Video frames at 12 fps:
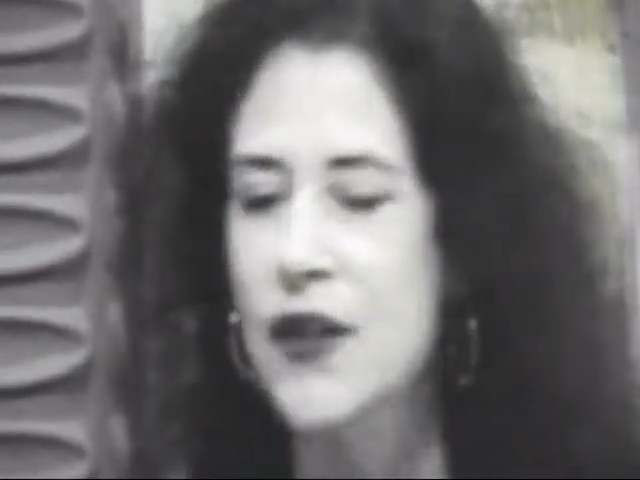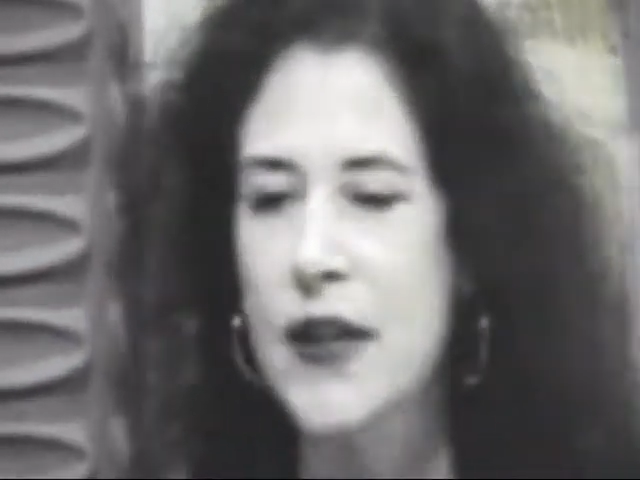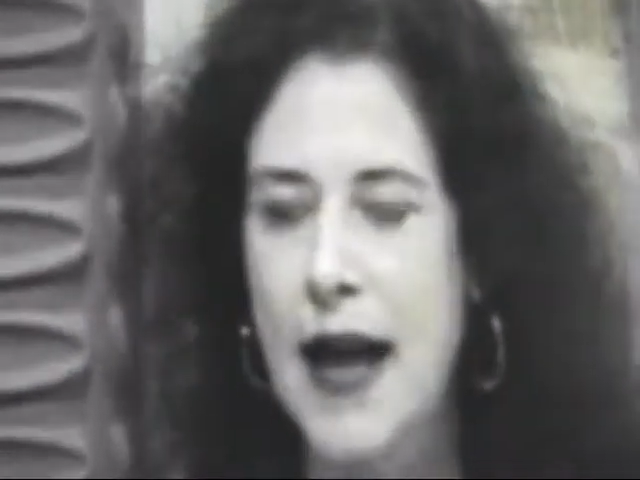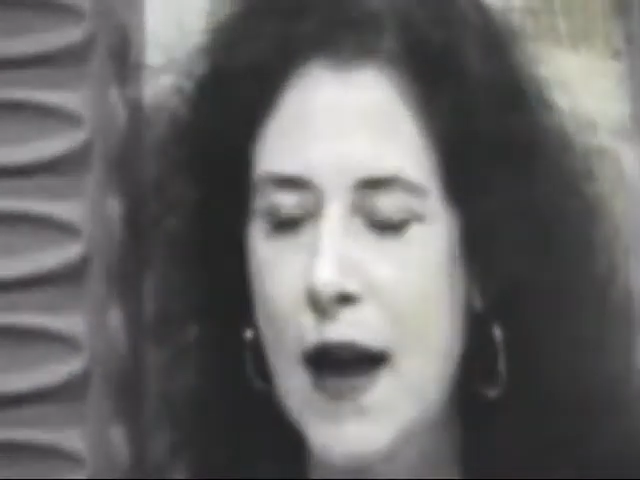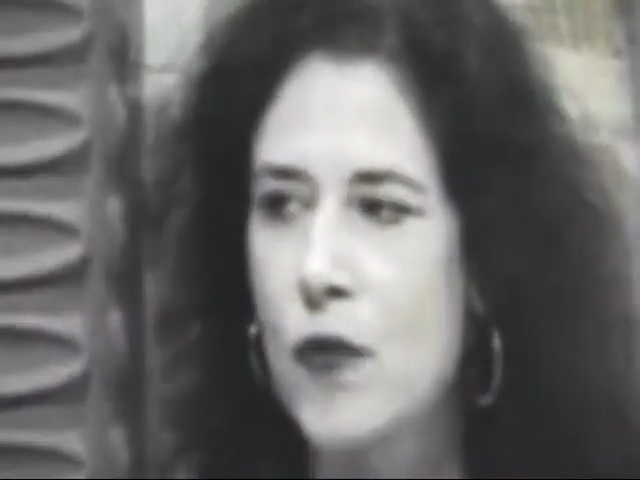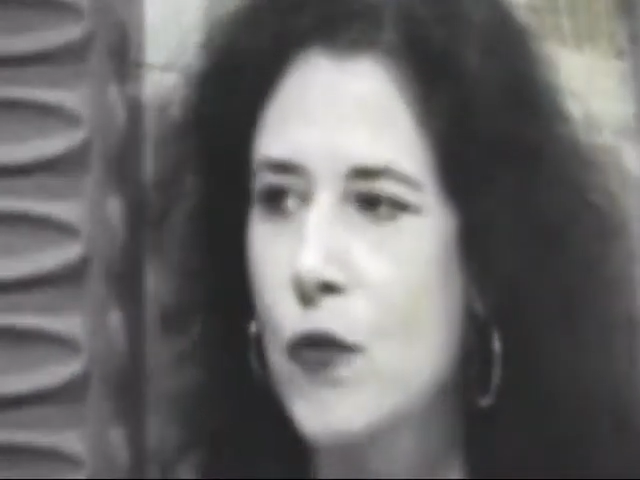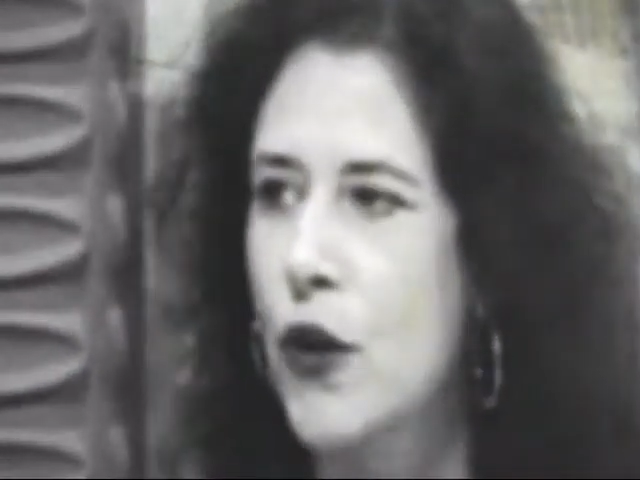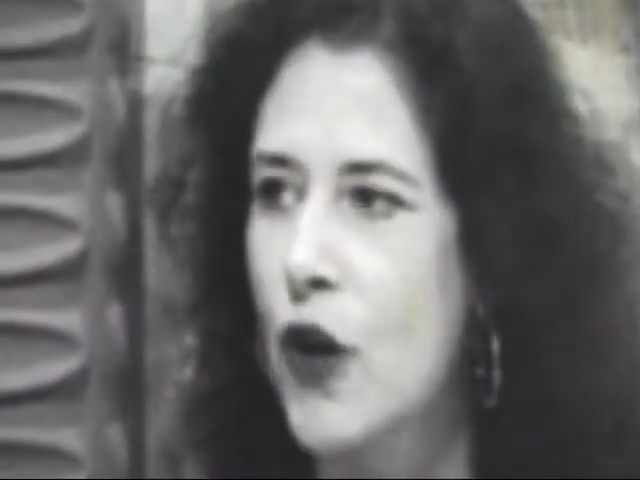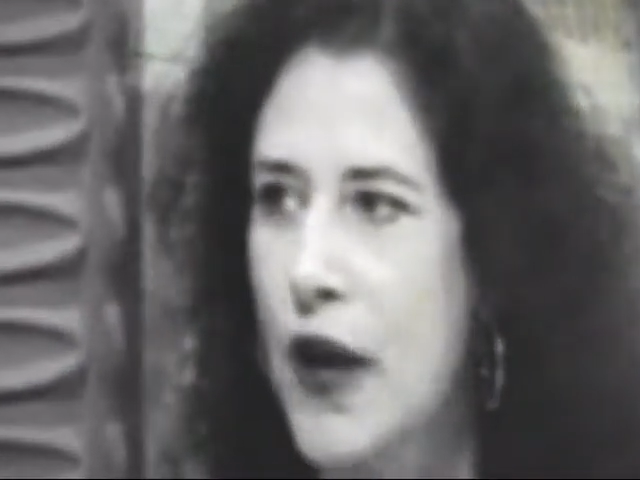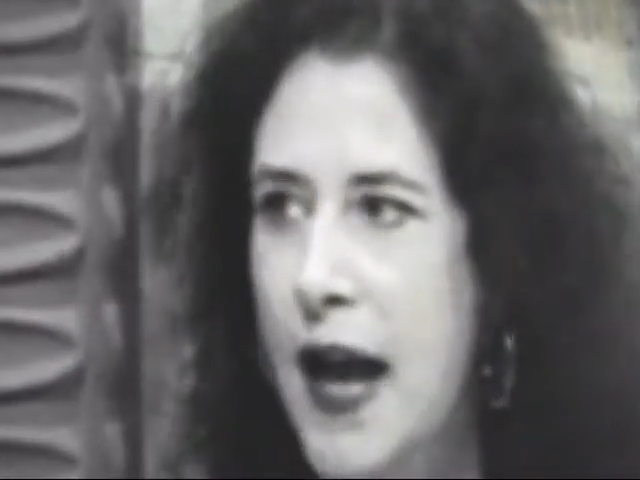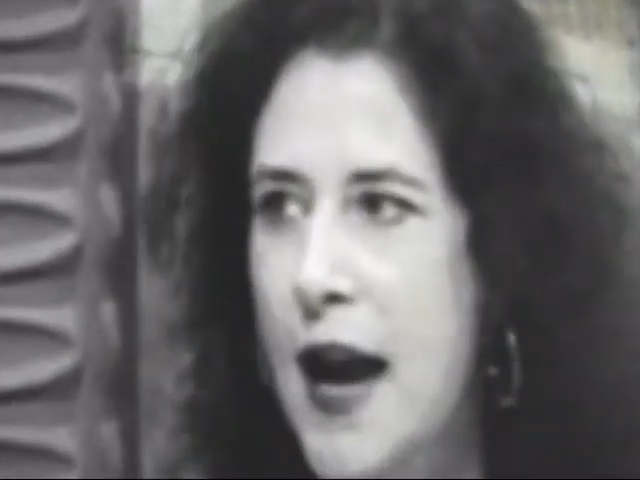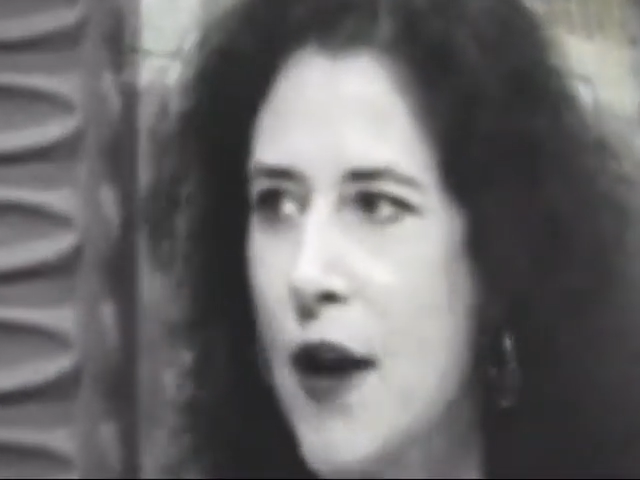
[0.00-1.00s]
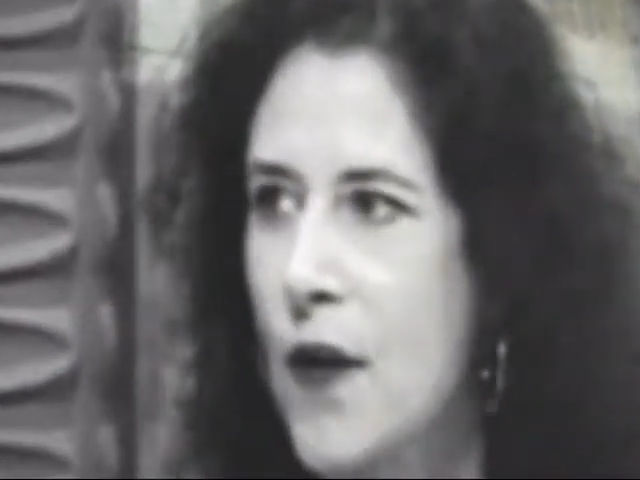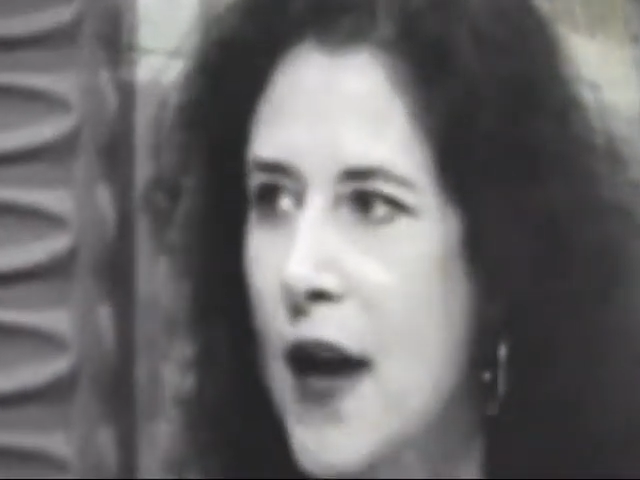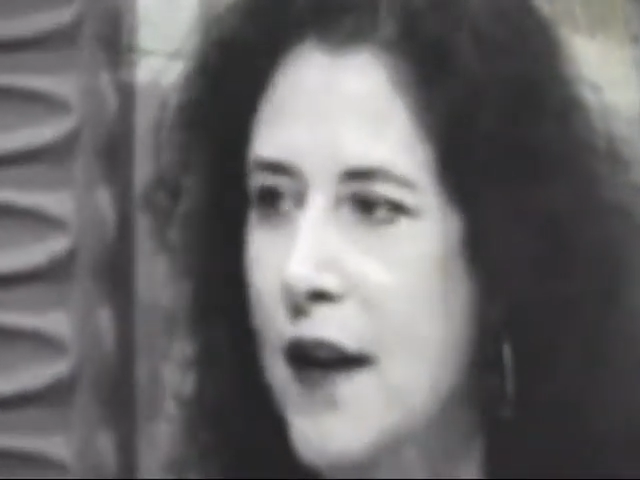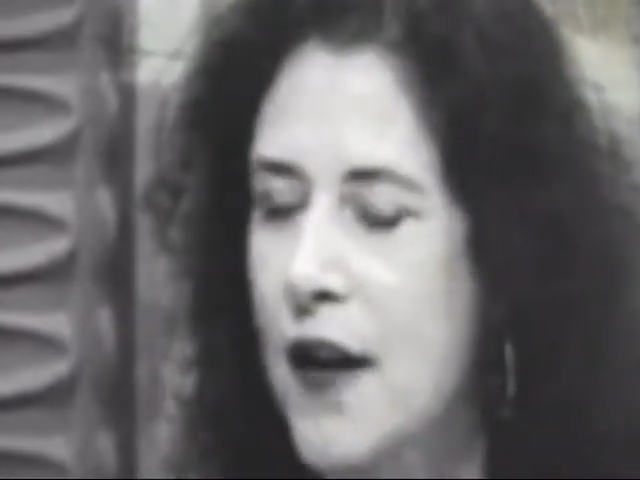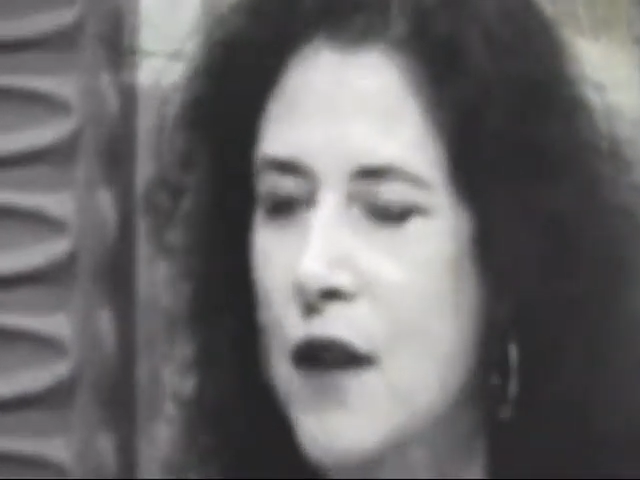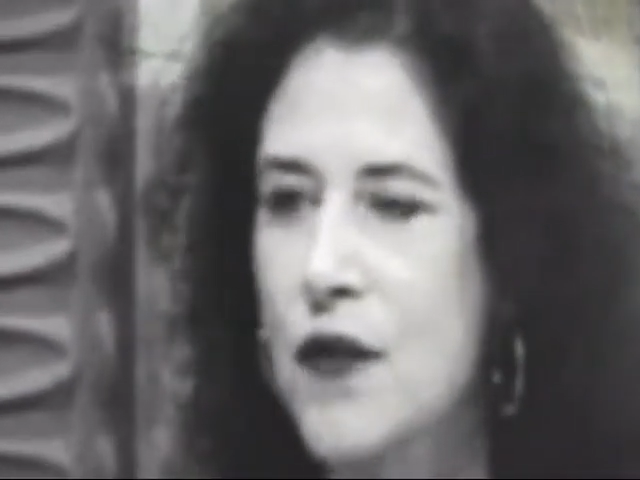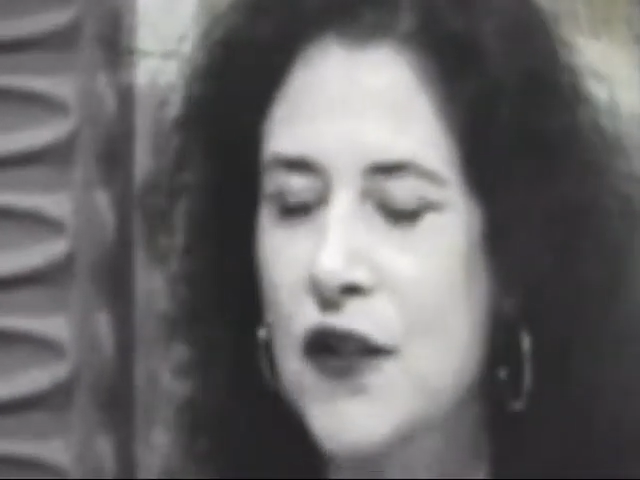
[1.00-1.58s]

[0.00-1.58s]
actually have a book on how to write novels